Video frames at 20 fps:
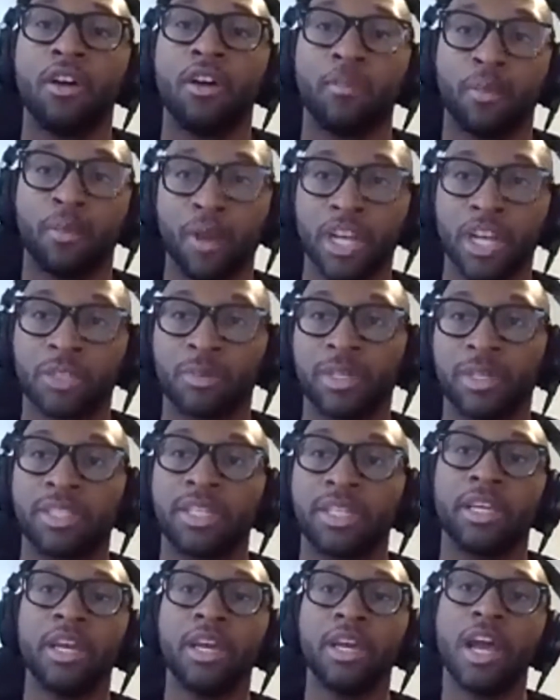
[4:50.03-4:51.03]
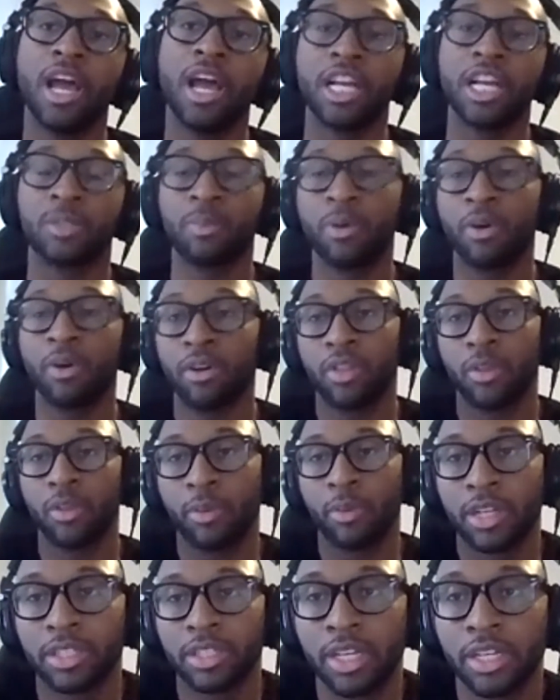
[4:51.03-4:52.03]
of prospecting as part of the
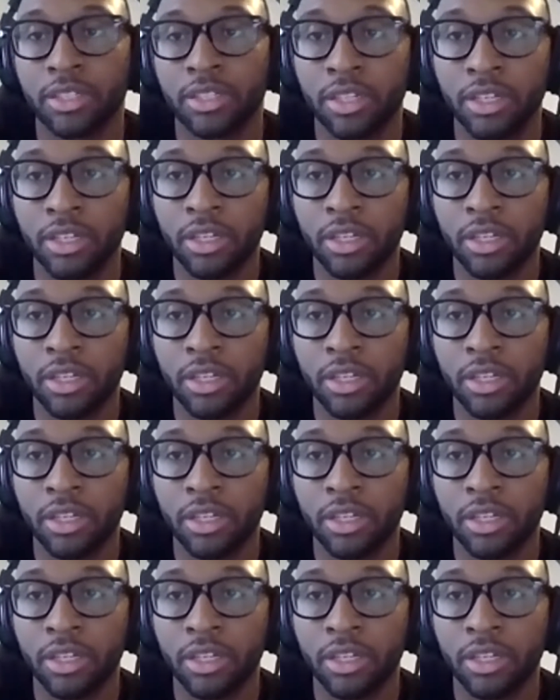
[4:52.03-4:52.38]
process.